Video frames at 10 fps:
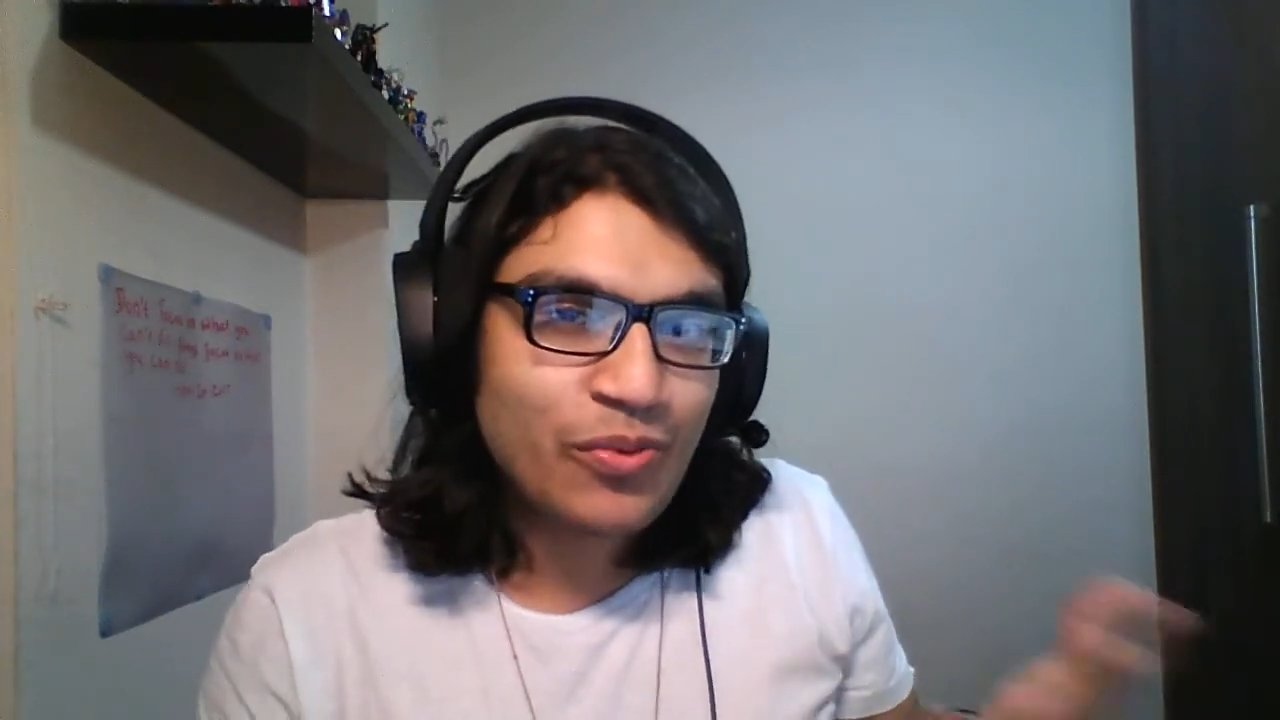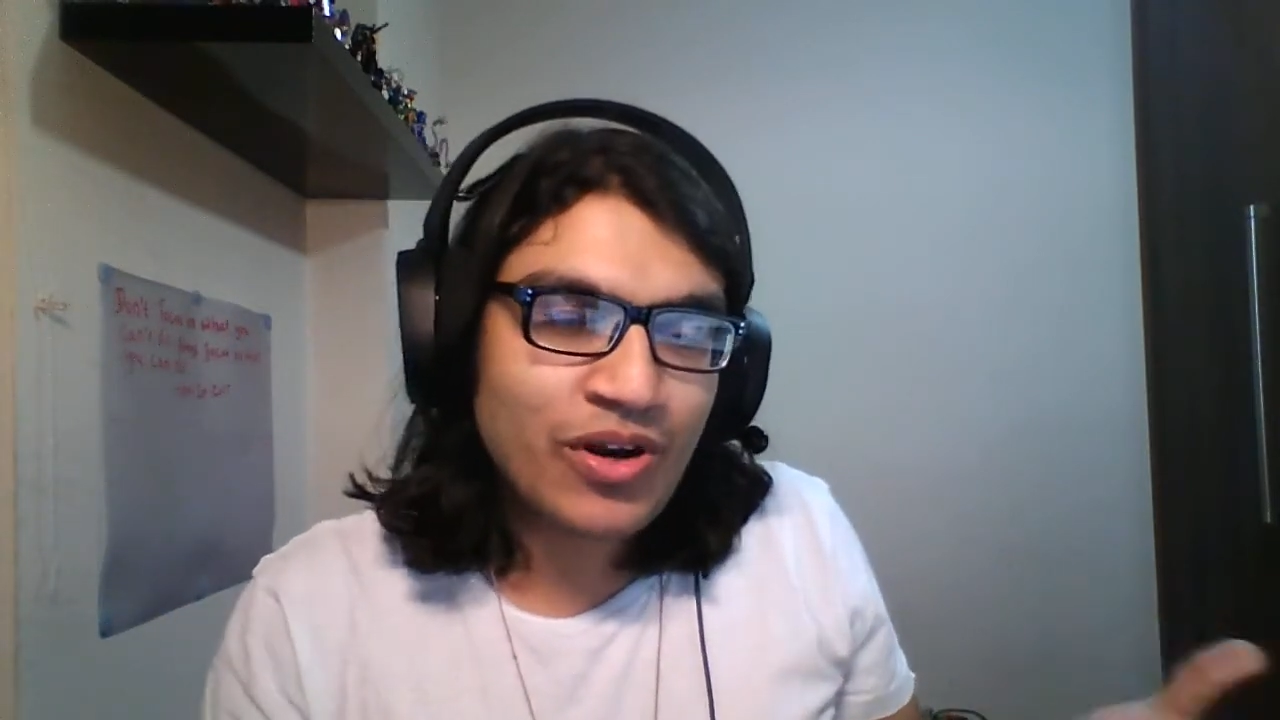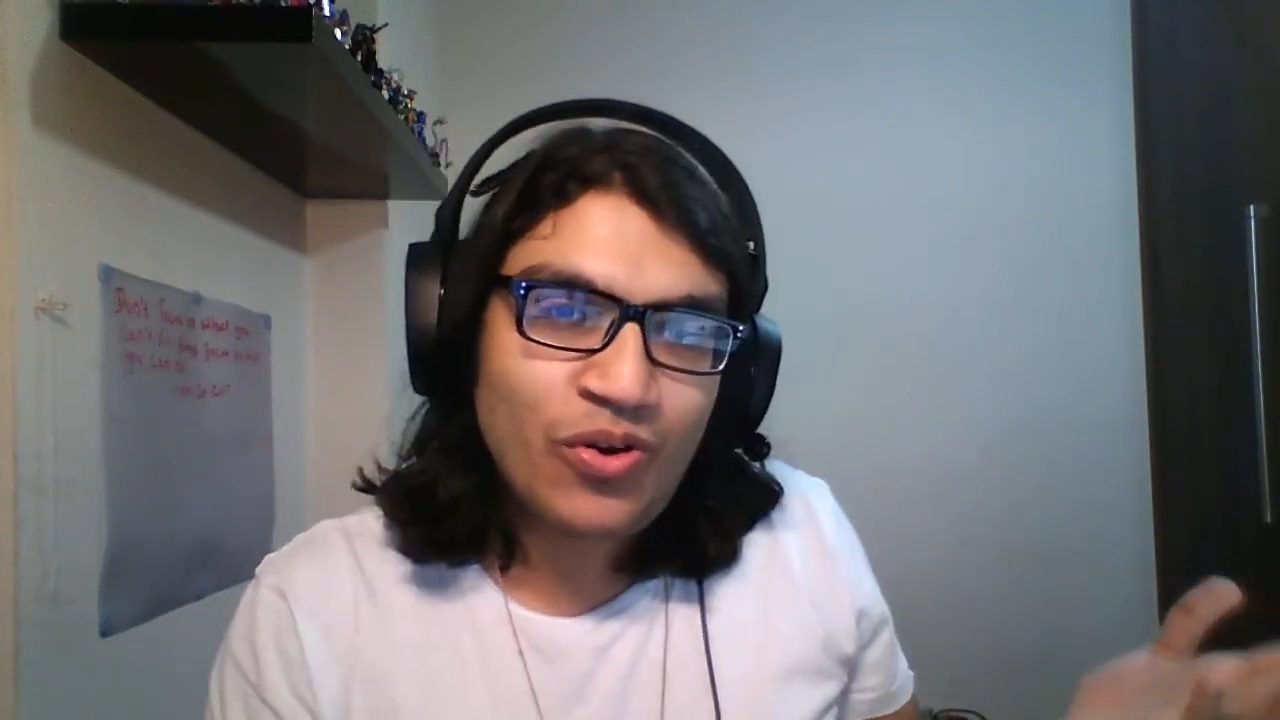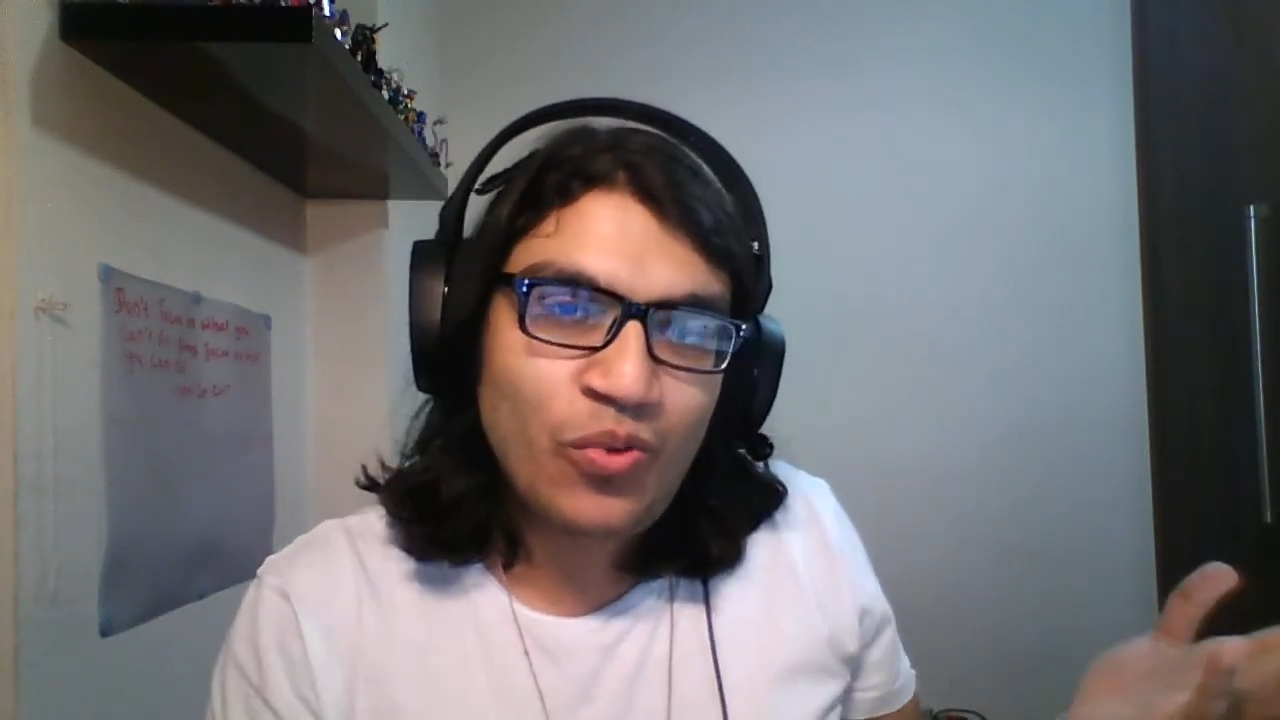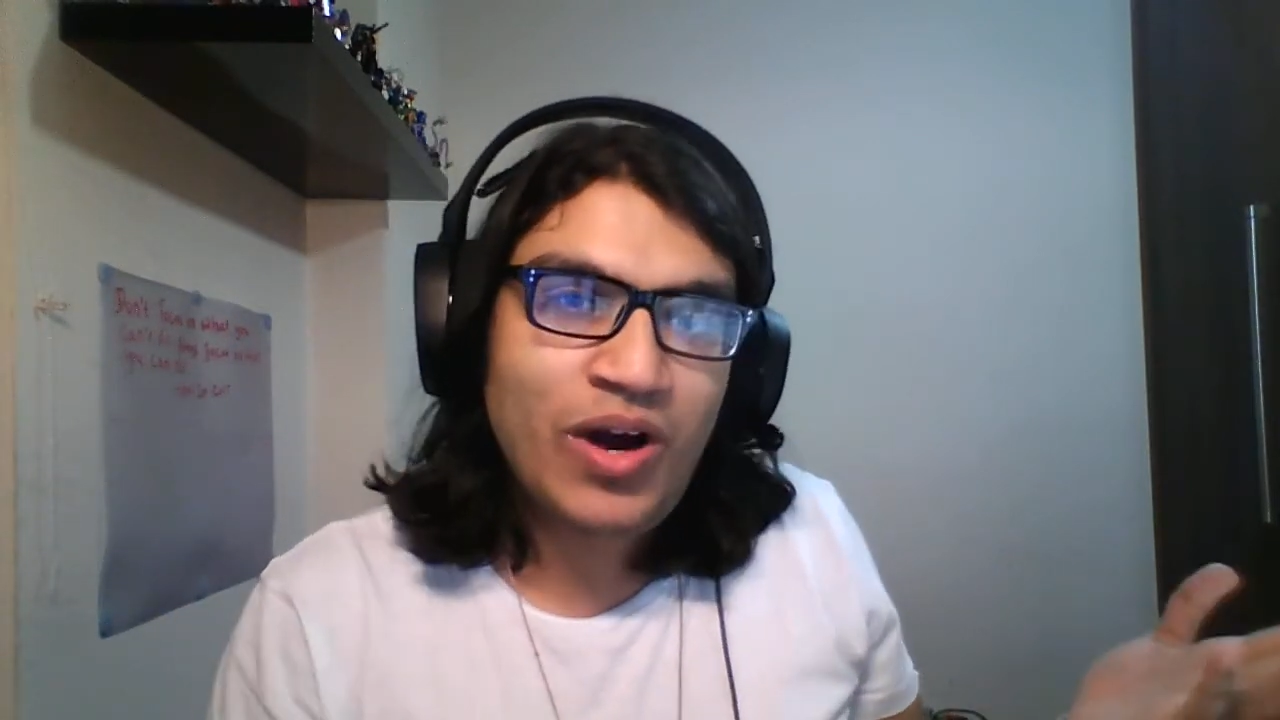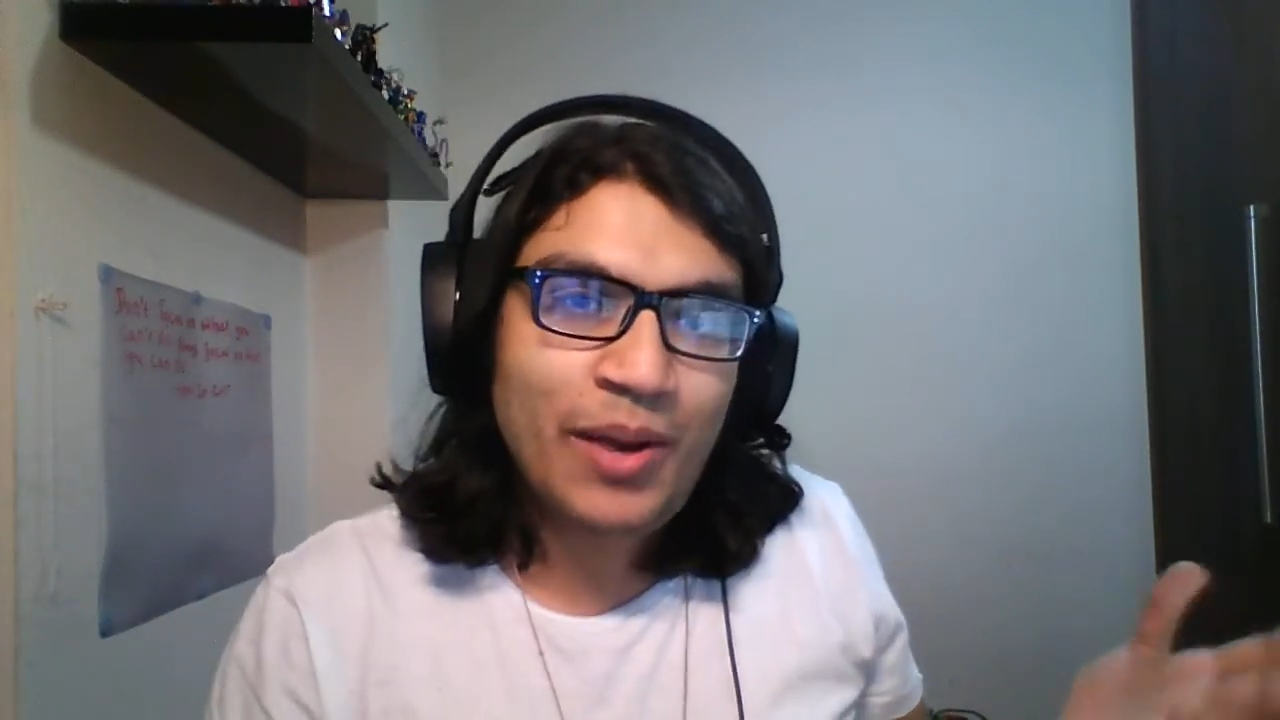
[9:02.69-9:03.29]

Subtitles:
want to know what